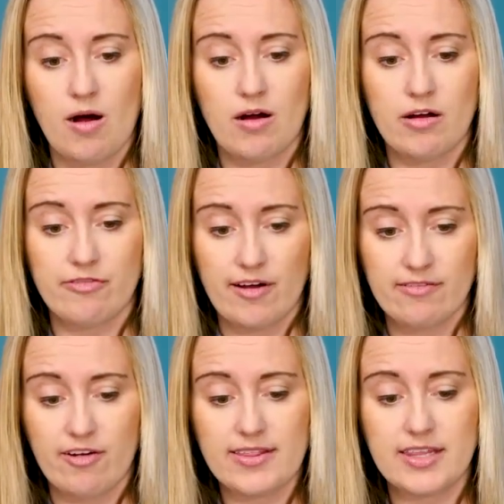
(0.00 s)

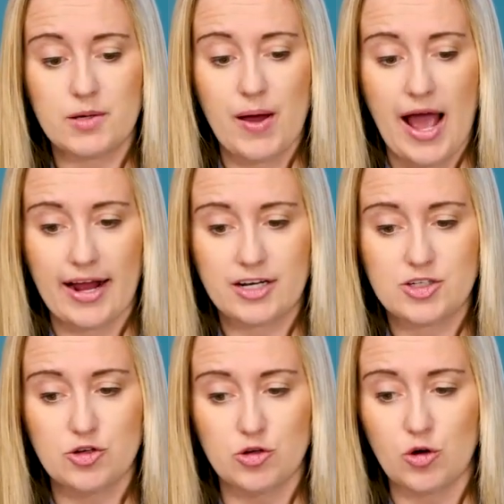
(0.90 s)
If I think back
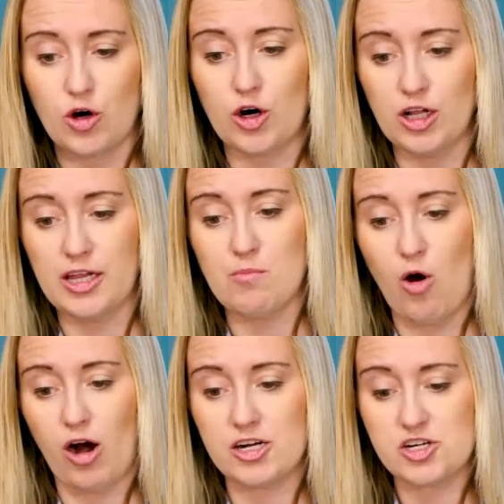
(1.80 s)
to early
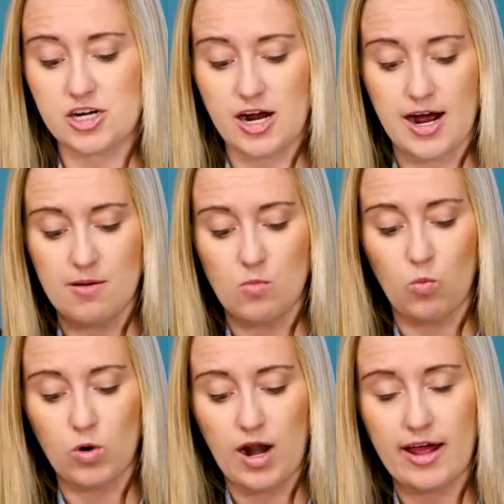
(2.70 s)
March,
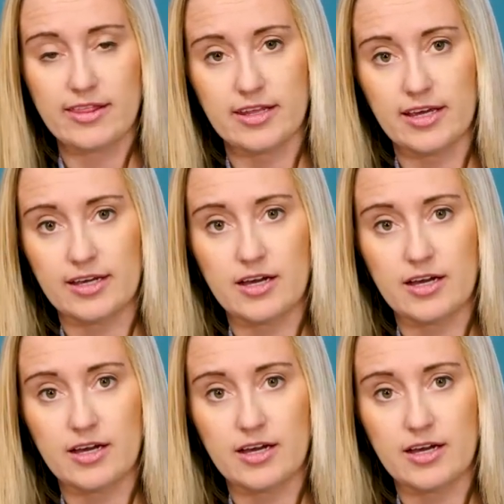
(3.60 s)
what I think